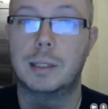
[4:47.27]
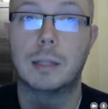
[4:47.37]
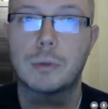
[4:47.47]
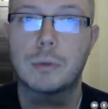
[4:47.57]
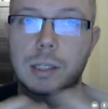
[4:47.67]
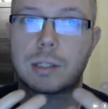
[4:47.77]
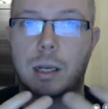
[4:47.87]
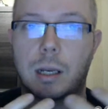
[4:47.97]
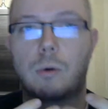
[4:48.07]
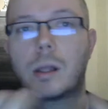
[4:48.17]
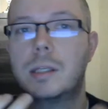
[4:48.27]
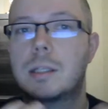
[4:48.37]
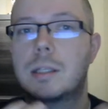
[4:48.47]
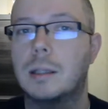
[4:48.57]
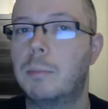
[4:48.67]
interests and qualities
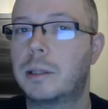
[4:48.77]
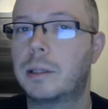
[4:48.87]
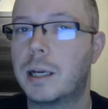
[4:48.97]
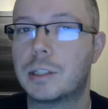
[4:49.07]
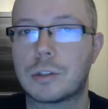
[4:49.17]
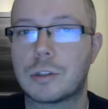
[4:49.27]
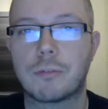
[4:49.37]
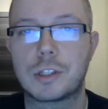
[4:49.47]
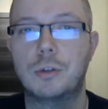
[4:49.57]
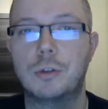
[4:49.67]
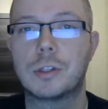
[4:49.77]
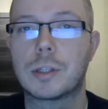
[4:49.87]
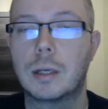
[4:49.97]
and limitations of a student